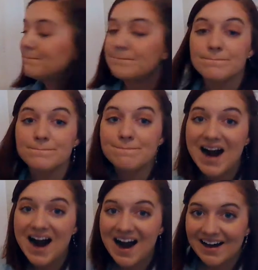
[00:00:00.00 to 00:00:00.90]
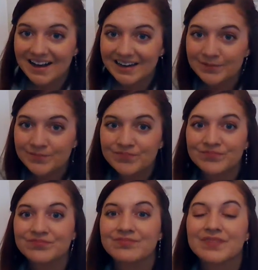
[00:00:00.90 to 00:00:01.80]
my.
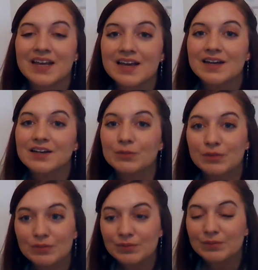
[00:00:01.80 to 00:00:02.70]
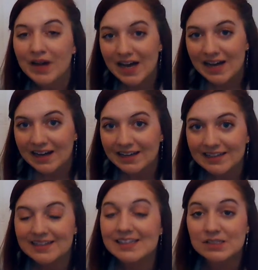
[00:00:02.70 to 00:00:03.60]
Now remember, my
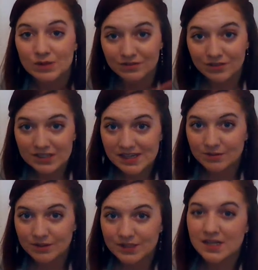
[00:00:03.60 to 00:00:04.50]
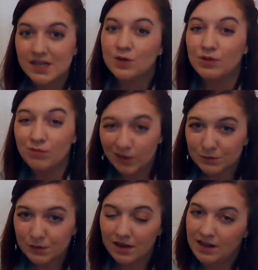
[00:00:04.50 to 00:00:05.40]
is one of our sight words. We've worked
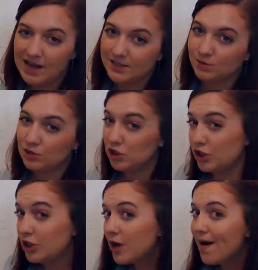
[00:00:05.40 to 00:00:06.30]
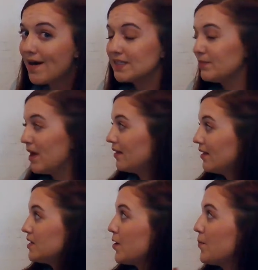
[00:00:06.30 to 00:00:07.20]
with it a lot, so we should know how to spell
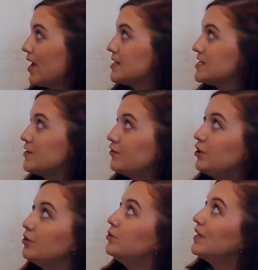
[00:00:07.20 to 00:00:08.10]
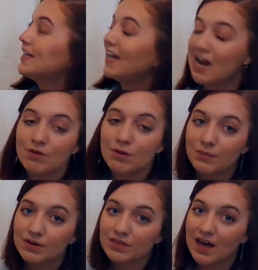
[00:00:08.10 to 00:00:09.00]
it, but if you can't
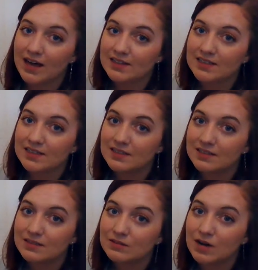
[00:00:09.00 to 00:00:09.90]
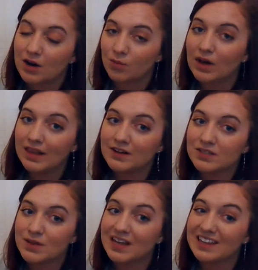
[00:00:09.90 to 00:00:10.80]
remember that, what letter's
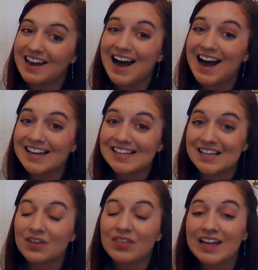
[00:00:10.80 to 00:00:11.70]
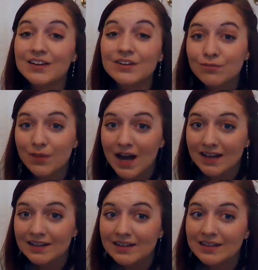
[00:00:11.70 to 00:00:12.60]
making that I sound at the end of my,